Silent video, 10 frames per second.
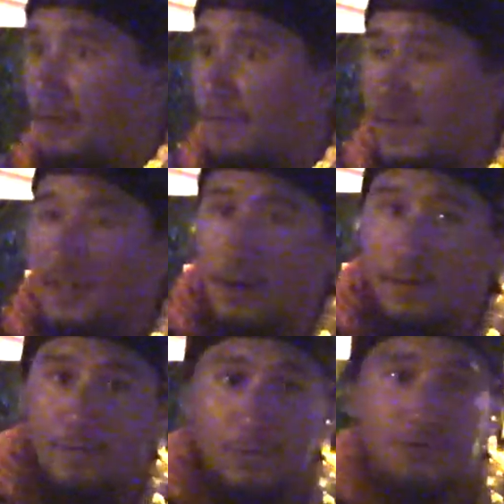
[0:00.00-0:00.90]
Hawaii
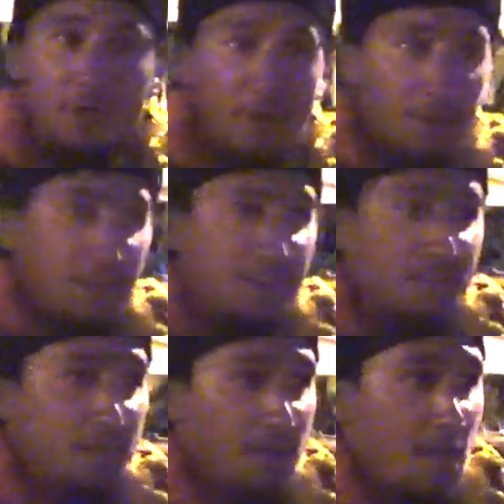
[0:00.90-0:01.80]
our future and our
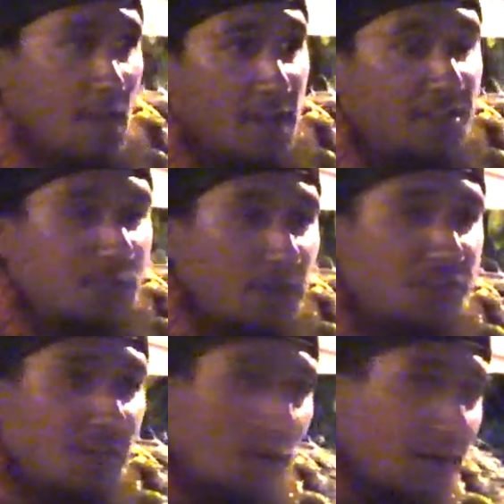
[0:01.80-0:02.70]
destiny, and
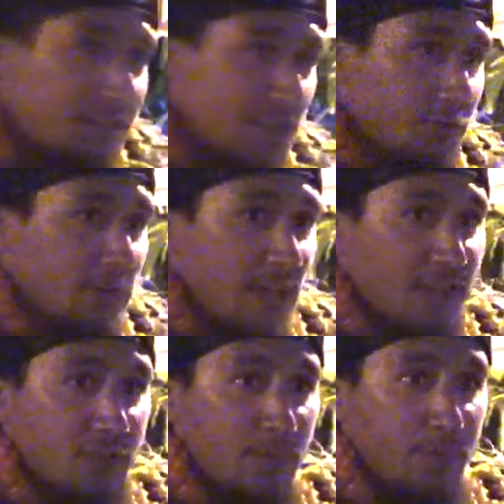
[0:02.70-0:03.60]
especially how our sacred
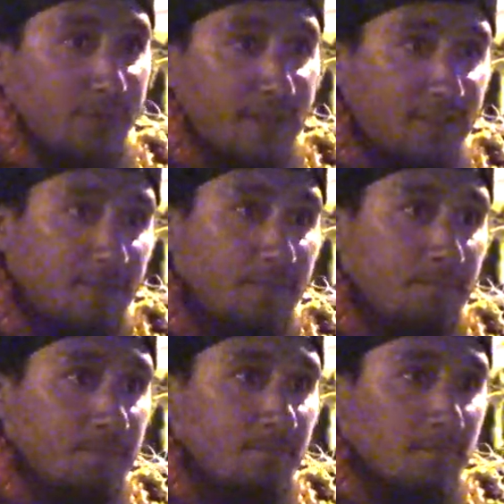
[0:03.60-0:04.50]
land should be protected.
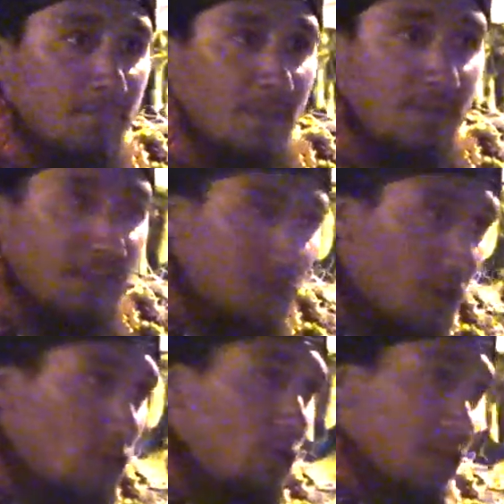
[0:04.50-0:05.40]
That's
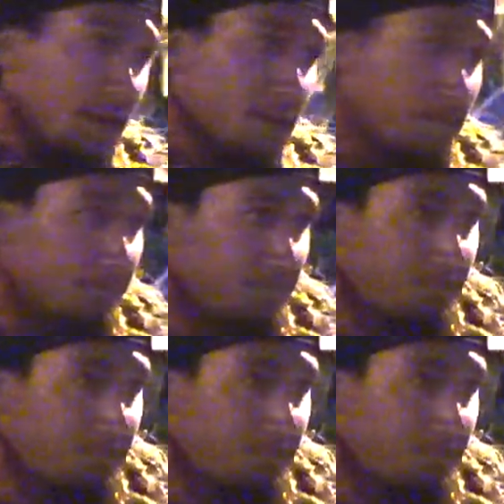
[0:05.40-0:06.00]
our kuleana.